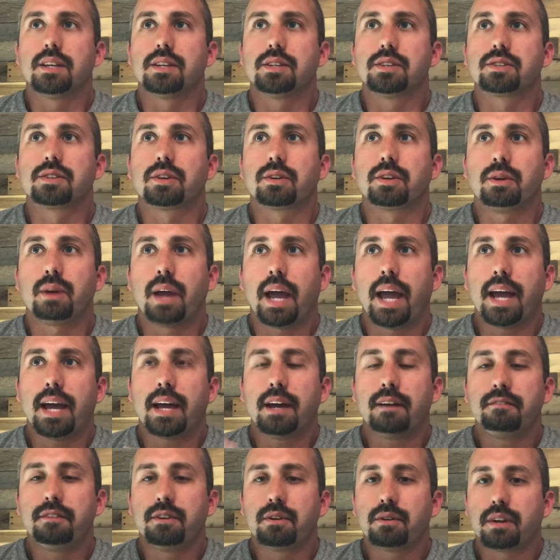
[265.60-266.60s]
So you
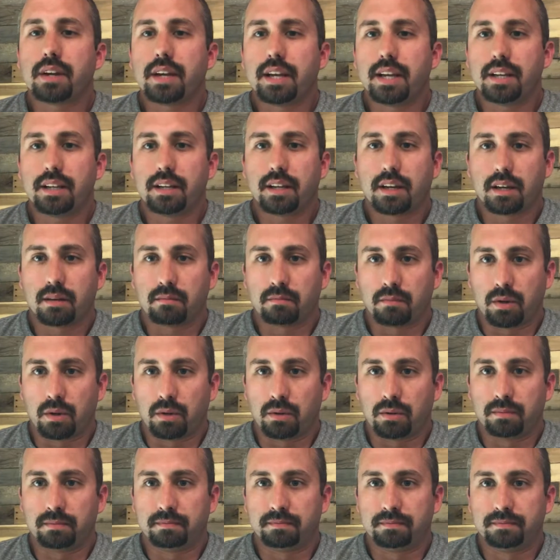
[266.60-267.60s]
have your income goal,
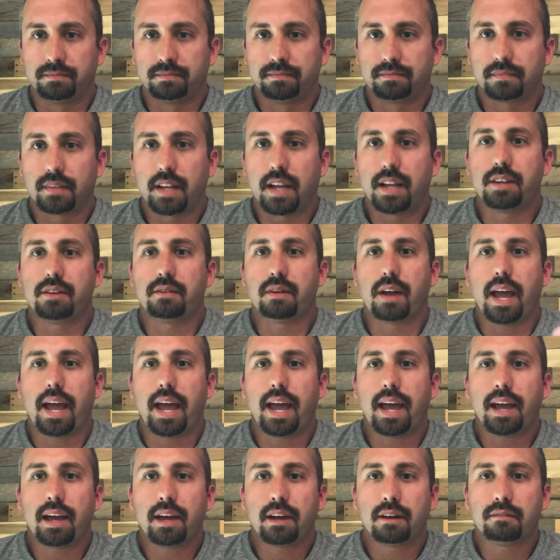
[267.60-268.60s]
and you
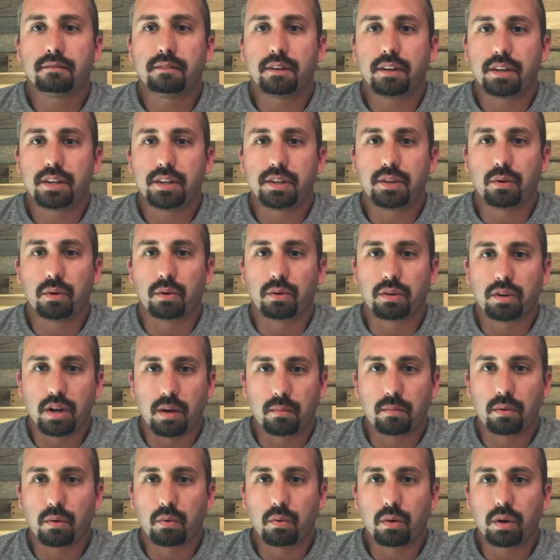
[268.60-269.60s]
have your
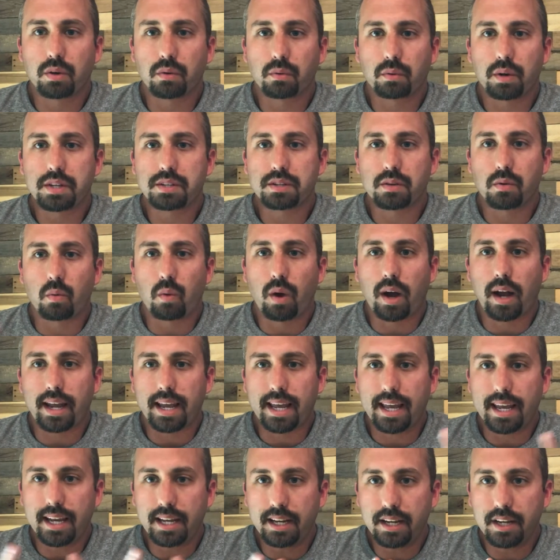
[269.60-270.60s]
number one reason why
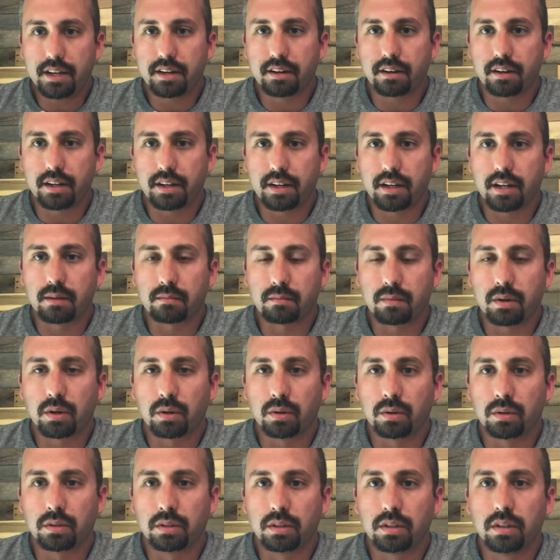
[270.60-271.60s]
hitting your income
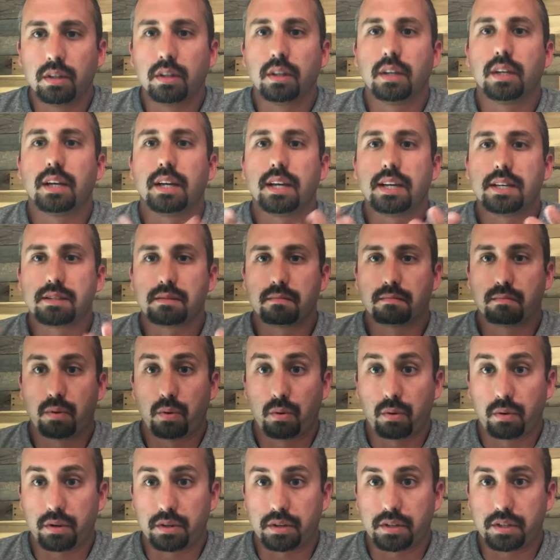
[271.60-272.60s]
goal is
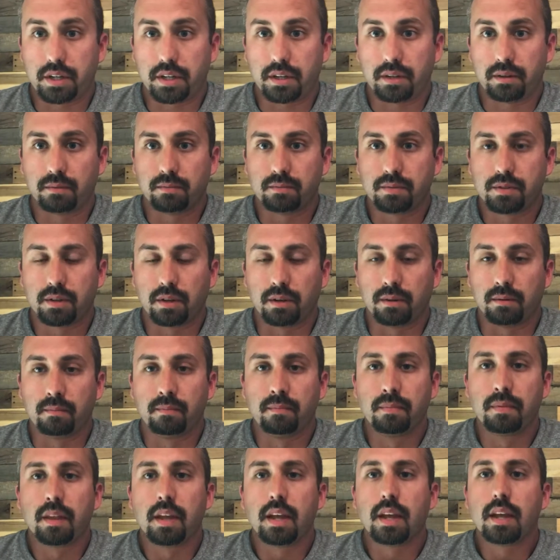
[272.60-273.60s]
important to you. So
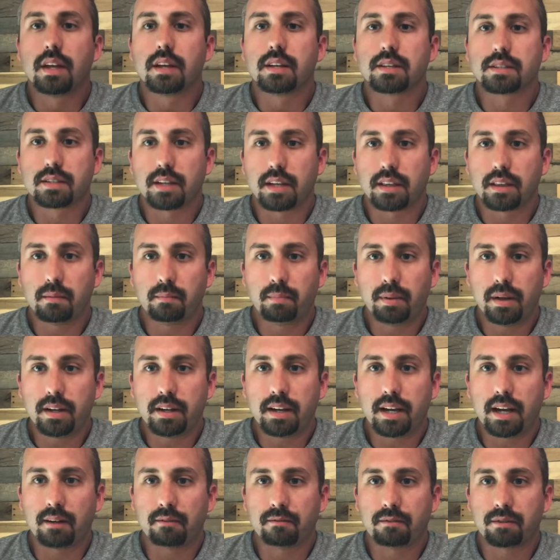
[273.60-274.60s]
set the
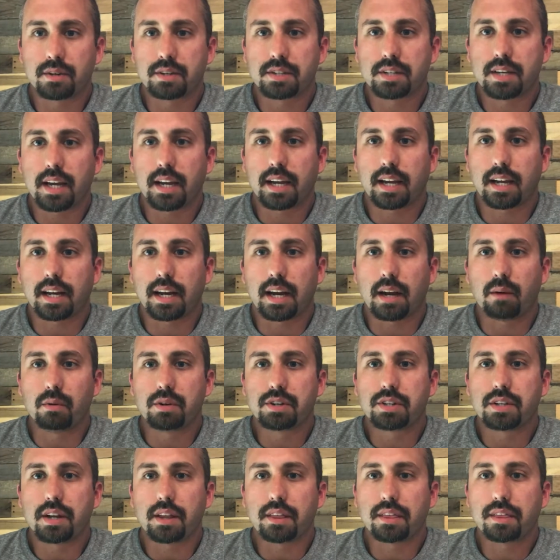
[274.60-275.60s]
pen down for a second, and I
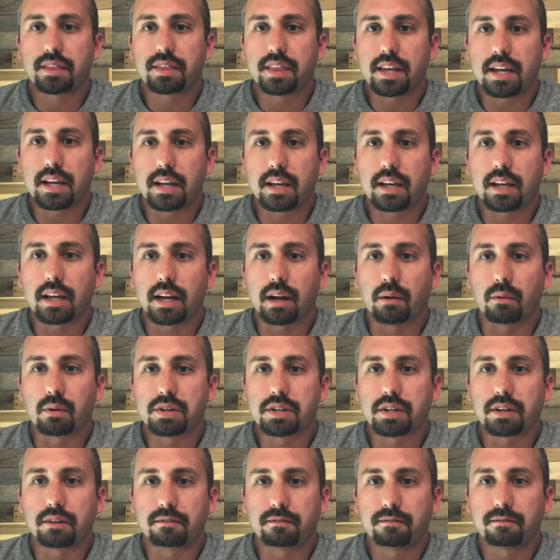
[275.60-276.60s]
want you to think, and I
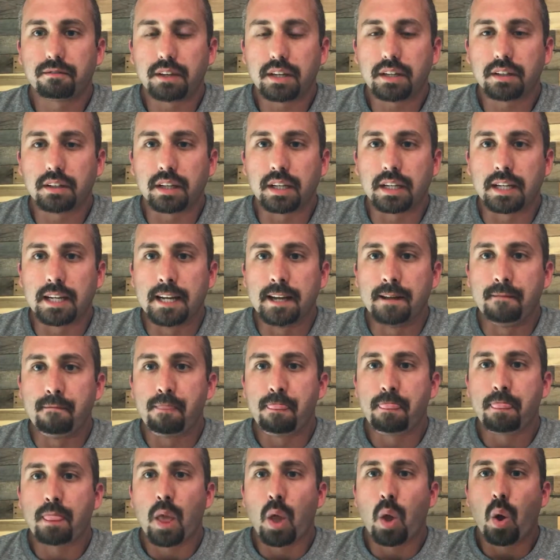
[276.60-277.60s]
want you to feel it.
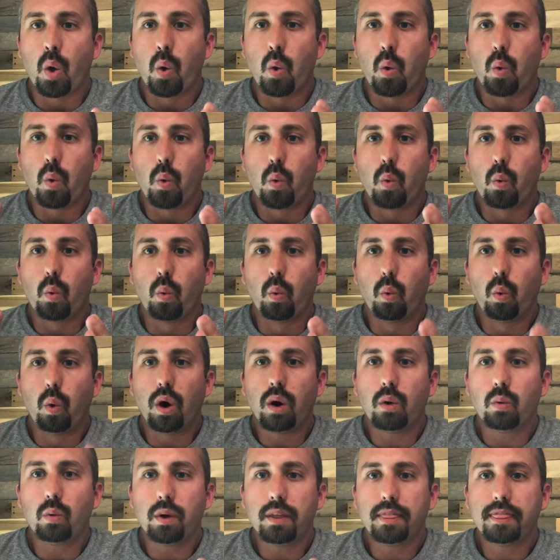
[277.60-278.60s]

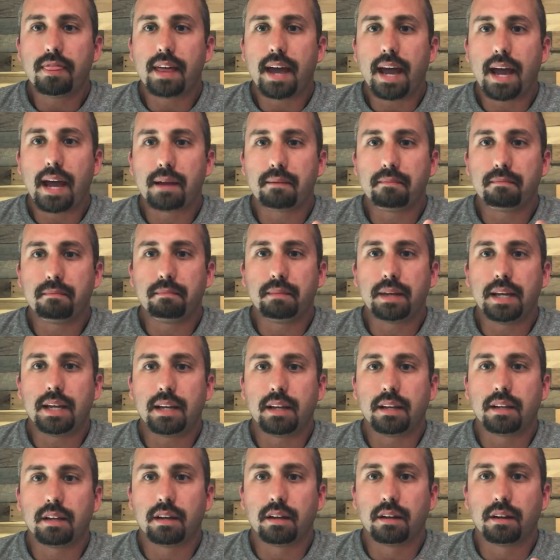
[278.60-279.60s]
What would that
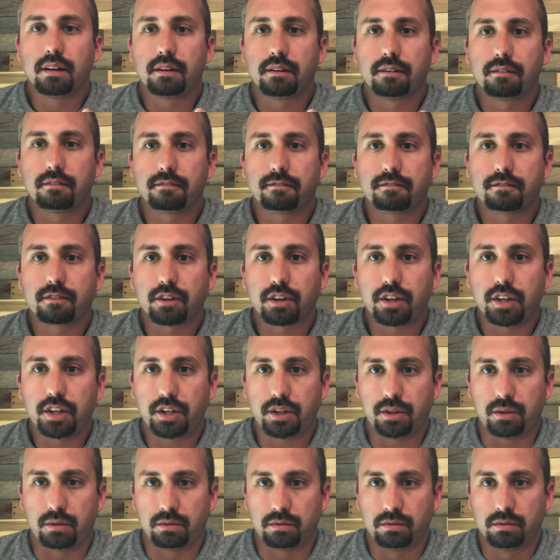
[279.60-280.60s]
mean for
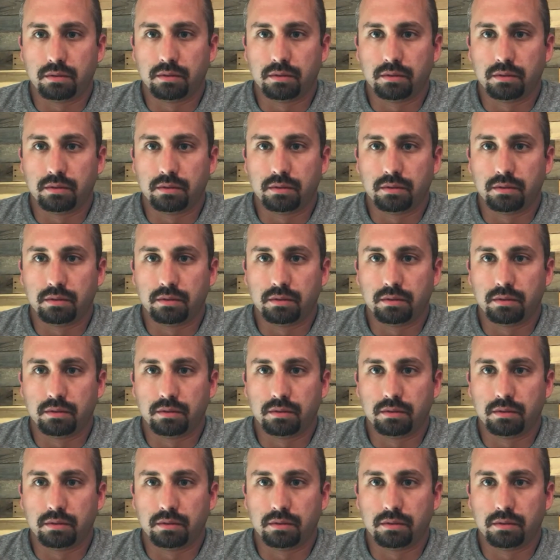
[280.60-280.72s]
you?